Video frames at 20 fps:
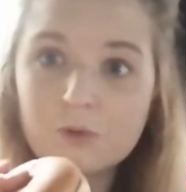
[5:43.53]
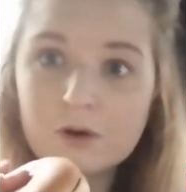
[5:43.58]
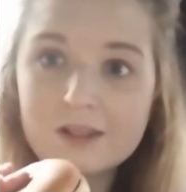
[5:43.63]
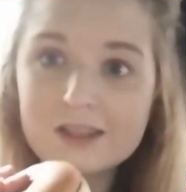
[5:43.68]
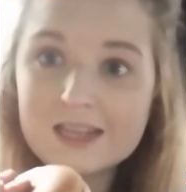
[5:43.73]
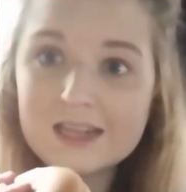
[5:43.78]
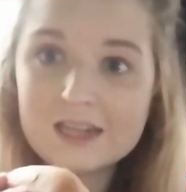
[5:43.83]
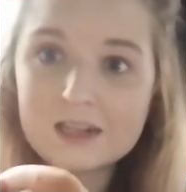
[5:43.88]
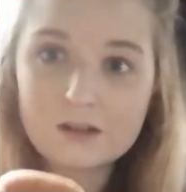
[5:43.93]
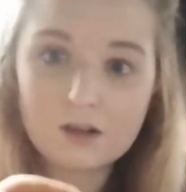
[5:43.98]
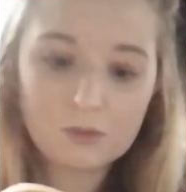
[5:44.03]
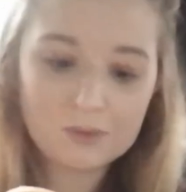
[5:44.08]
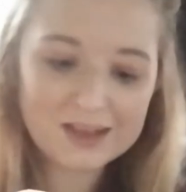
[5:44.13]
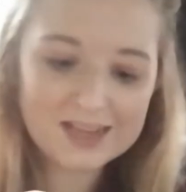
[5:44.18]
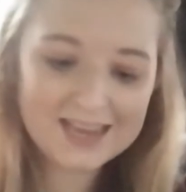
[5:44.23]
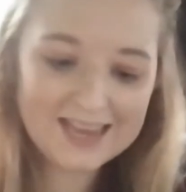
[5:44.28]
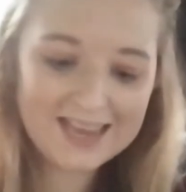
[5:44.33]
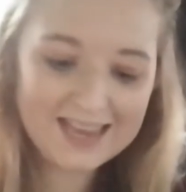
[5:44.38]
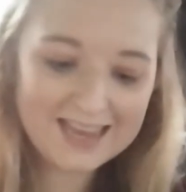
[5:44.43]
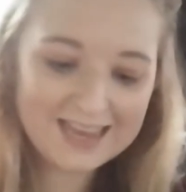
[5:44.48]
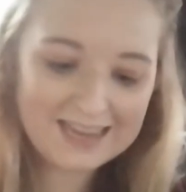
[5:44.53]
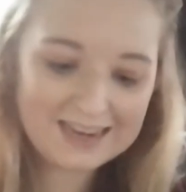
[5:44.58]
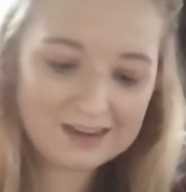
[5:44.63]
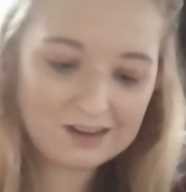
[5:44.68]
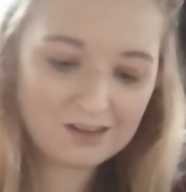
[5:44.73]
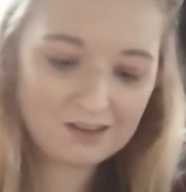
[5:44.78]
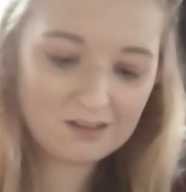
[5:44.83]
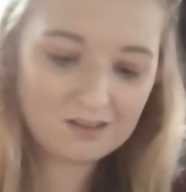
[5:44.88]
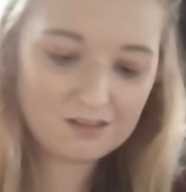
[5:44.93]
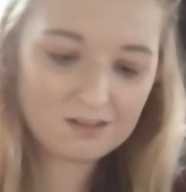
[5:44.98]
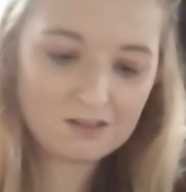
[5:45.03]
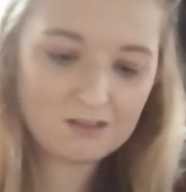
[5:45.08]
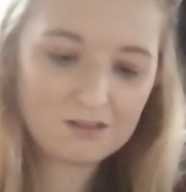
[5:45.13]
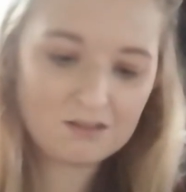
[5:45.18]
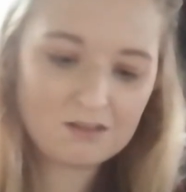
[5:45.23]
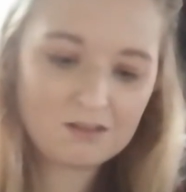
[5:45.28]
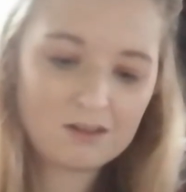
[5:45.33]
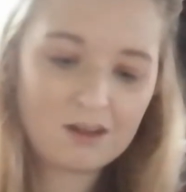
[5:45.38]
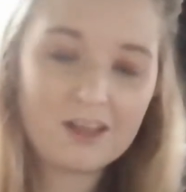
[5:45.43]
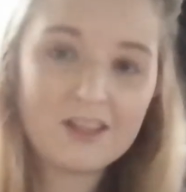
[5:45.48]
one of these since I was a kid.
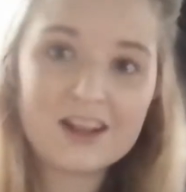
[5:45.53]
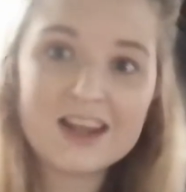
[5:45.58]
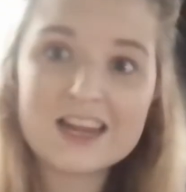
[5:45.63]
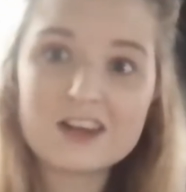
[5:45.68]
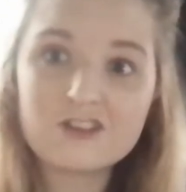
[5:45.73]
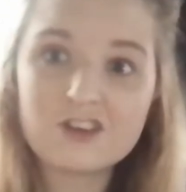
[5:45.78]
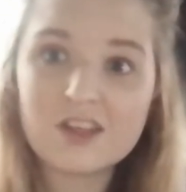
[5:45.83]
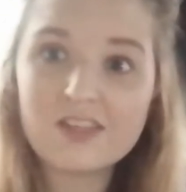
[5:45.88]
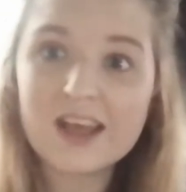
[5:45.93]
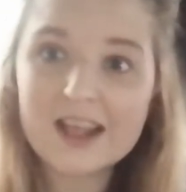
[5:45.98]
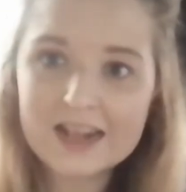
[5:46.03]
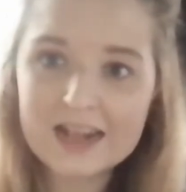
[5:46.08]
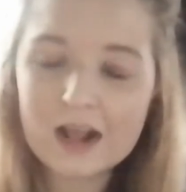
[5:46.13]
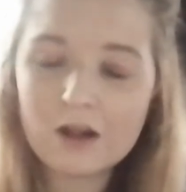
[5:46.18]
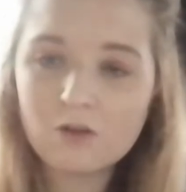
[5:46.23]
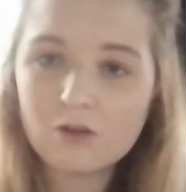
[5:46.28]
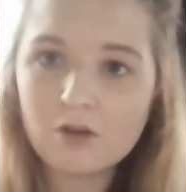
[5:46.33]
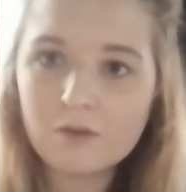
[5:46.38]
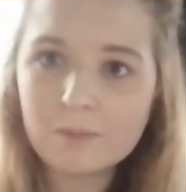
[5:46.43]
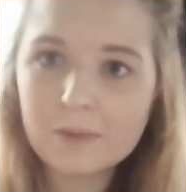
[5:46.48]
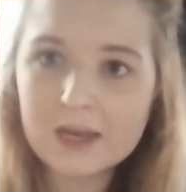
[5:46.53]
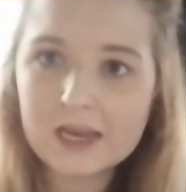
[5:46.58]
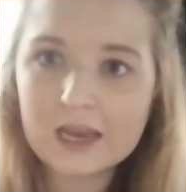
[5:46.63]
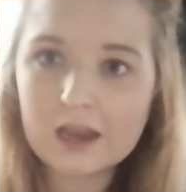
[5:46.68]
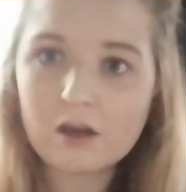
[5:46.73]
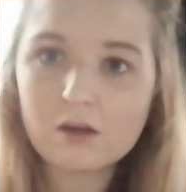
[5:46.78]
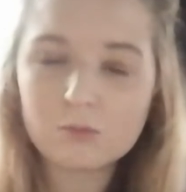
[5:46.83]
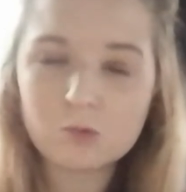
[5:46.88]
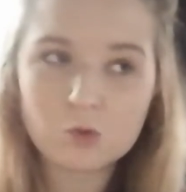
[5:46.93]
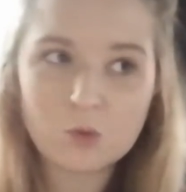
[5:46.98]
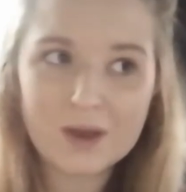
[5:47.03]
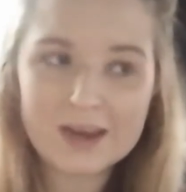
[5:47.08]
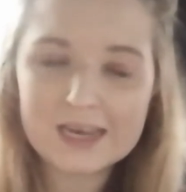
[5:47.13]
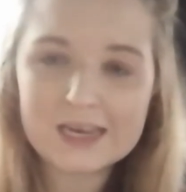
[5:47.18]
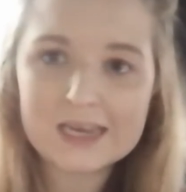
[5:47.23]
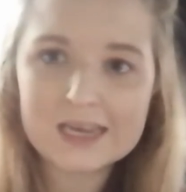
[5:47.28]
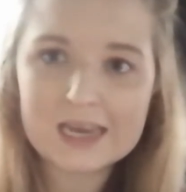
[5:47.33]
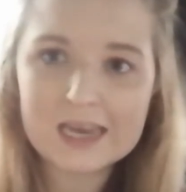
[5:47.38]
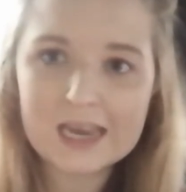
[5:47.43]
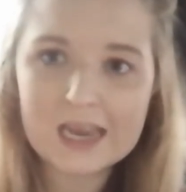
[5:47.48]
Like literally, that's how long I've been here. I'm
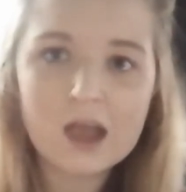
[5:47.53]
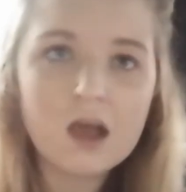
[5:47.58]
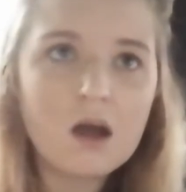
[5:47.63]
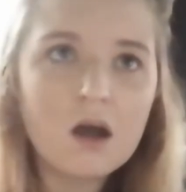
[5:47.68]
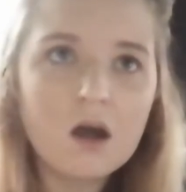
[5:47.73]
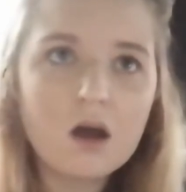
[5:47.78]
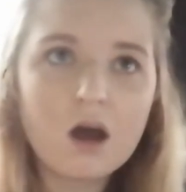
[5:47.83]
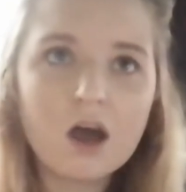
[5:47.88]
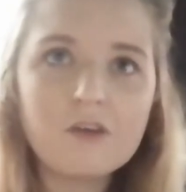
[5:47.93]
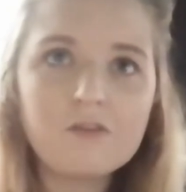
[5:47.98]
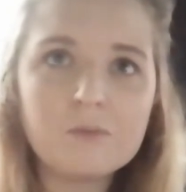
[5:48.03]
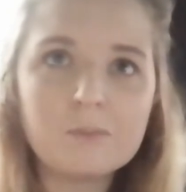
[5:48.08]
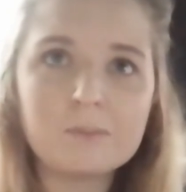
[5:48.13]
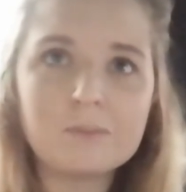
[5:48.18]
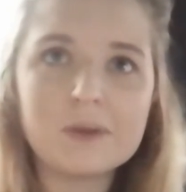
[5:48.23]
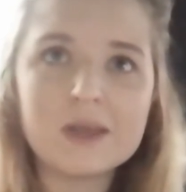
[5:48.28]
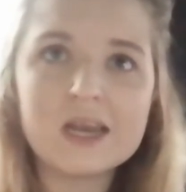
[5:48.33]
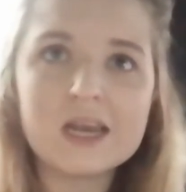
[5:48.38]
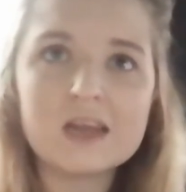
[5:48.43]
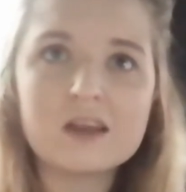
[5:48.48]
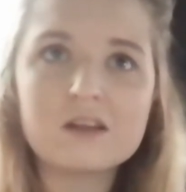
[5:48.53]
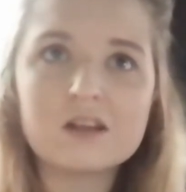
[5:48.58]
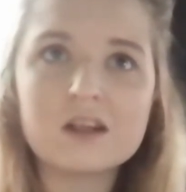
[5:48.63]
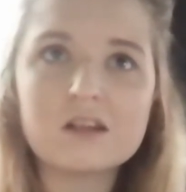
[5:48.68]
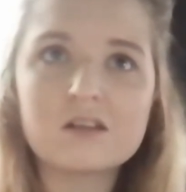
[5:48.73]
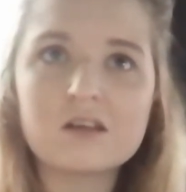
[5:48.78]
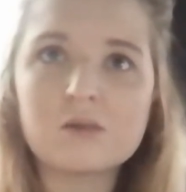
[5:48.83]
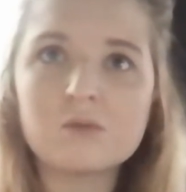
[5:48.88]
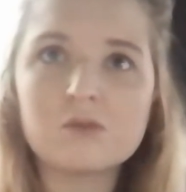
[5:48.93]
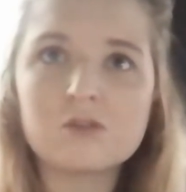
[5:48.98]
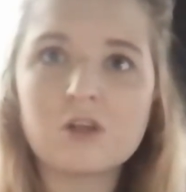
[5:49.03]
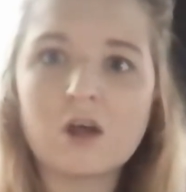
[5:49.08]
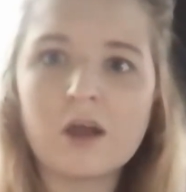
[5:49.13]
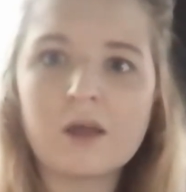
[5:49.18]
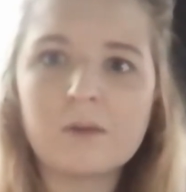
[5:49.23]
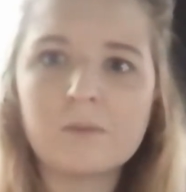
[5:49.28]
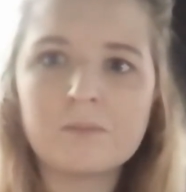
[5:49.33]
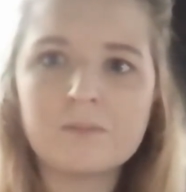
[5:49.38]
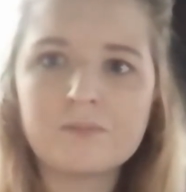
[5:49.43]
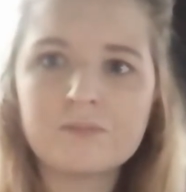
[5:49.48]
twenty. I haven't been here since I was
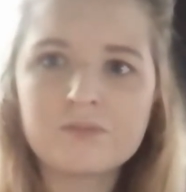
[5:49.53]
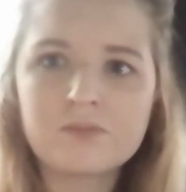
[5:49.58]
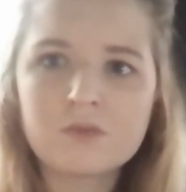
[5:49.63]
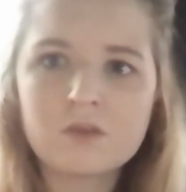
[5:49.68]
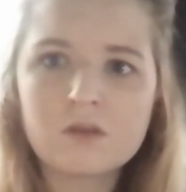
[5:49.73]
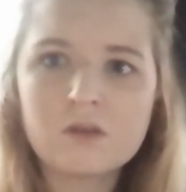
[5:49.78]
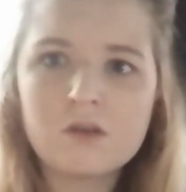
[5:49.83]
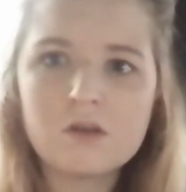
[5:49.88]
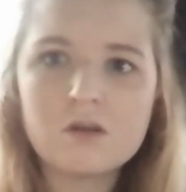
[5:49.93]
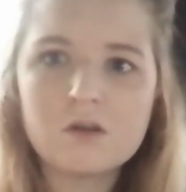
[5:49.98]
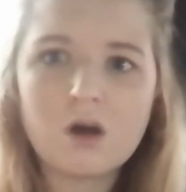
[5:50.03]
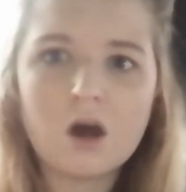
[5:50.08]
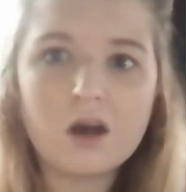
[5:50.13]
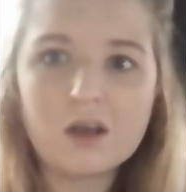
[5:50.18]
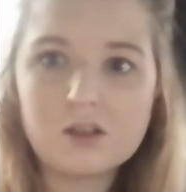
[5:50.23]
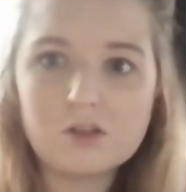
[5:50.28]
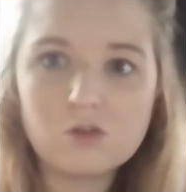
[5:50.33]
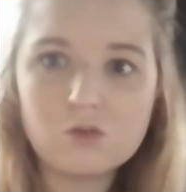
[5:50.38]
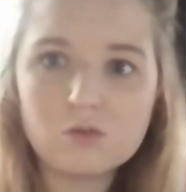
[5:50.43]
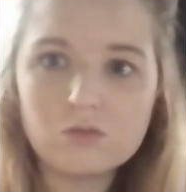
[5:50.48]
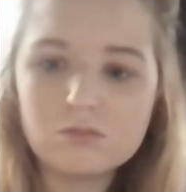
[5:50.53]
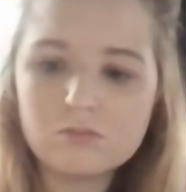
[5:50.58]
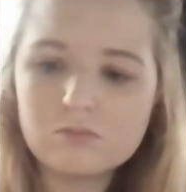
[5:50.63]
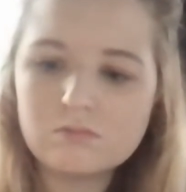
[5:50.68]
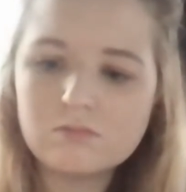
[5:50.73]
like high school.